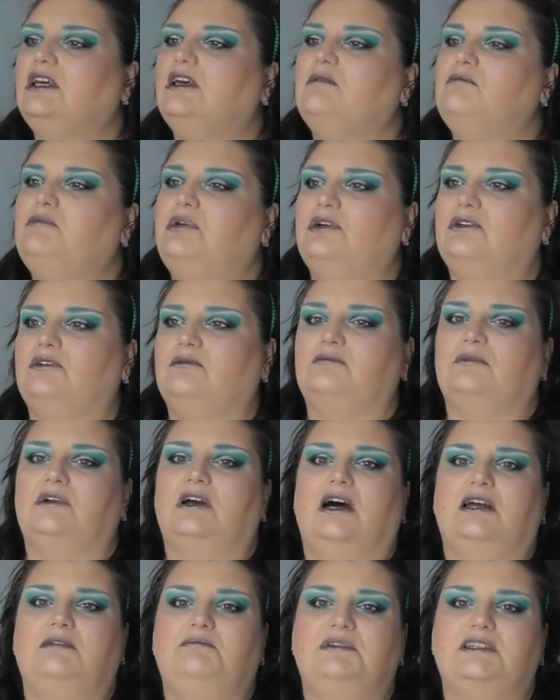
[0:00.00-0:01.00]
boom,
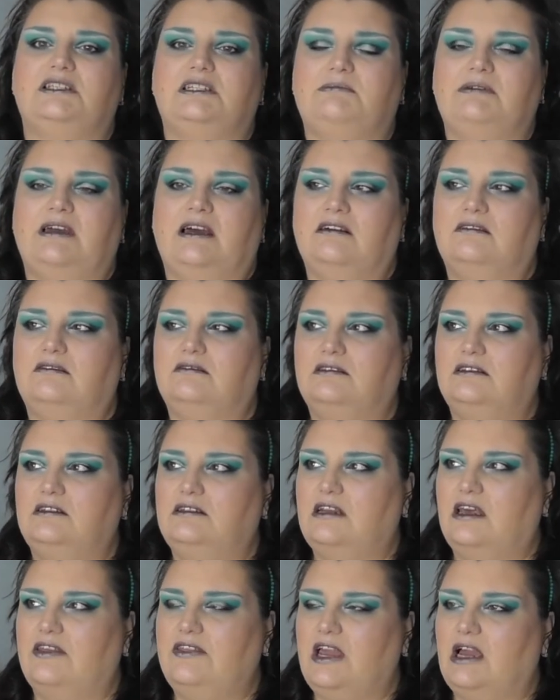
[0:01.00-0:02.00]
I'd missed about,
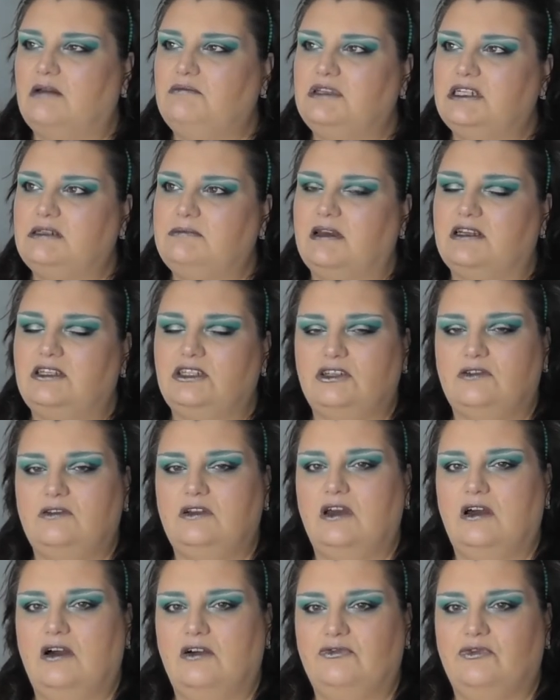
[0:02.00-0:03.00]
I think I've missed about
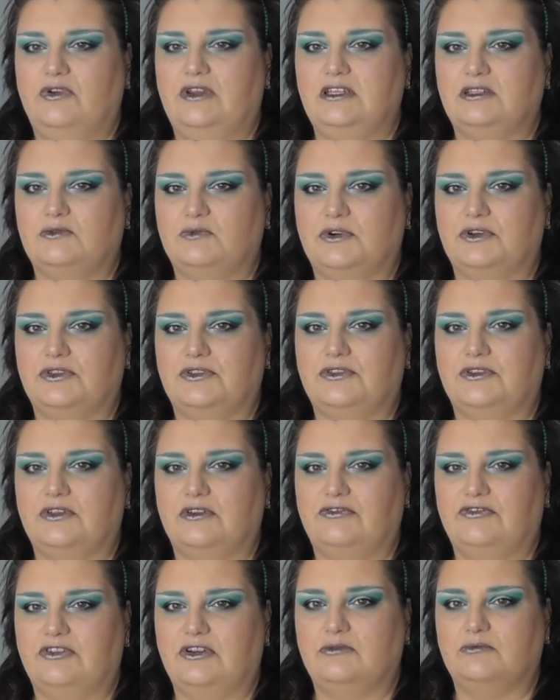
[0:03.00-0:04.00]
2.5 weeks worth
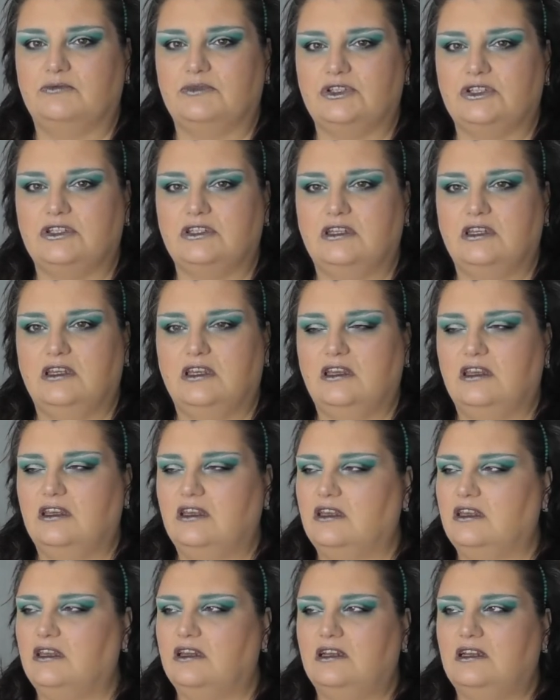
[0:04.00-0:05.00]
of films.
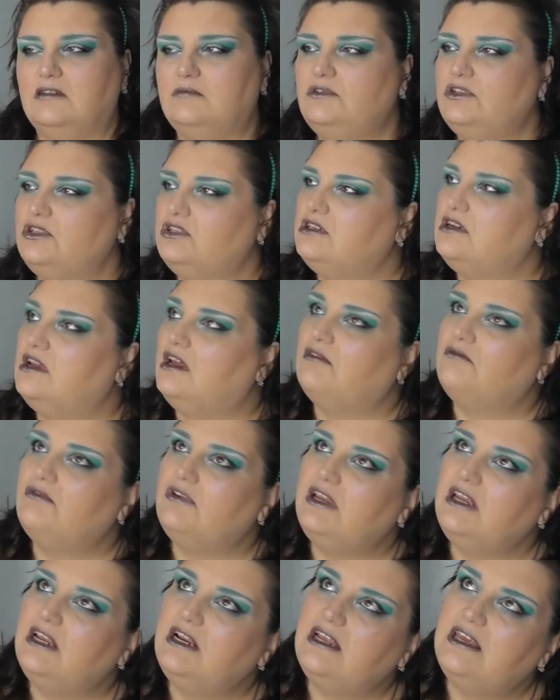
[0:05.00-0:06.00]
And I'm just like,
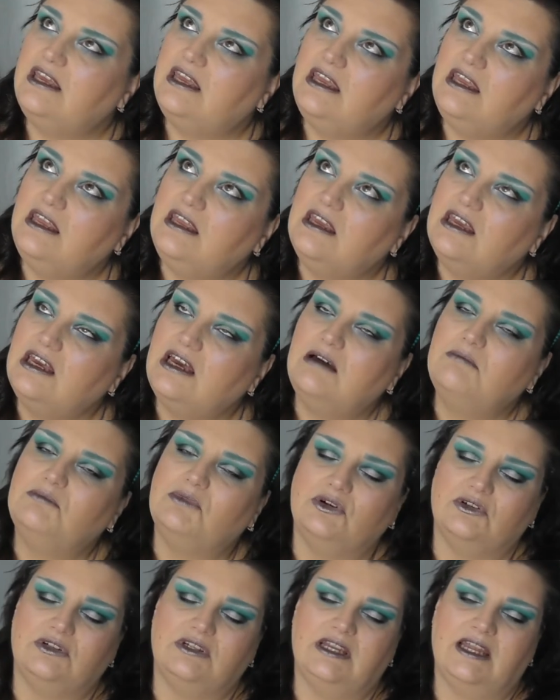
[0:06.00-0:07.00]
really? Come
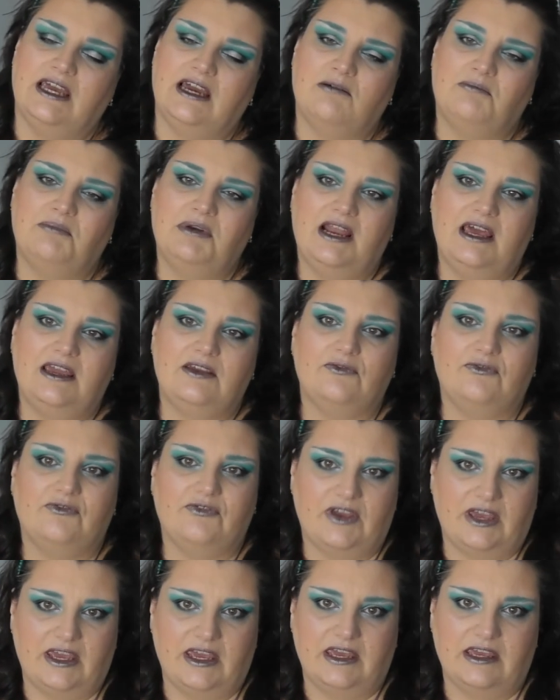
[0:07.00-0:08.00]
on now, play
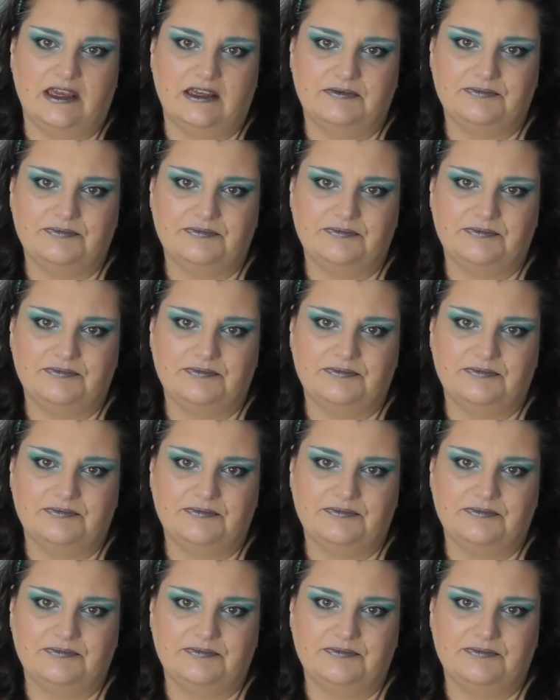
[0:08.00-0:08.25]
fair.